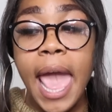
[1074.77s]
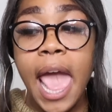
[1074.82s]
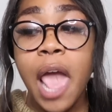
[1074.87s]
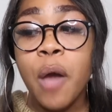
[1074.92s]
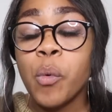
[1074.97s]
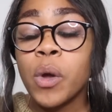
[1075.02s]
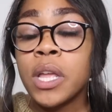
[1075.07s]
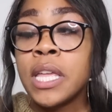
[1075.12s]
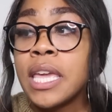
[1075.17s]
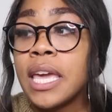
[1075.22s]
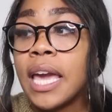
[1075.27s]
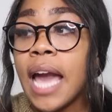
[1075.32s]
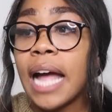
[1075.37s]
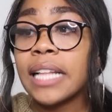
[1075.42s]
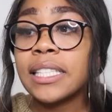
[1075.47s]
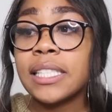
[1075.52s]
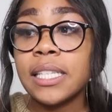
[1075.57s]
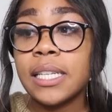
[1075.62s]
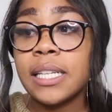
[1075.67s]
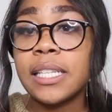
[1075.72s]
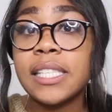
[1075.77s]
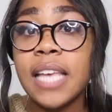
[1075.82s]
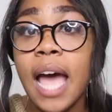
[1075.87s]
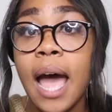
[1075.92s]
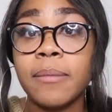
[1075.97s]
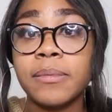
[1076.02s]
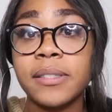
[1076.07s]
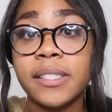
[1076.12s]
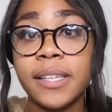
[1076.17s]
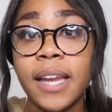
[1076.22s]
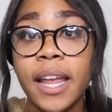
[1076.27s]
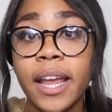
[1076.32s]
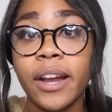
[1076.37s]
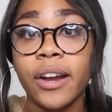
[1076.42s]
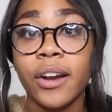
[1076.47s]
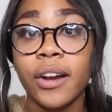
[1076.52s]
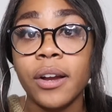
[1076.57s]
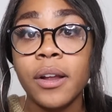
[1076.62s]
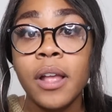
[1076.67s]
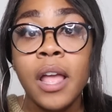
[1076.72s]
And when he got to the top
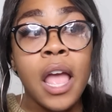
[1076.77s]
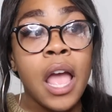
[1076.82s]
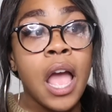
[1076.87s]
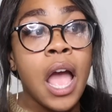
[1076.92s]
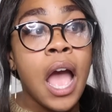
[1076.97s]
stair,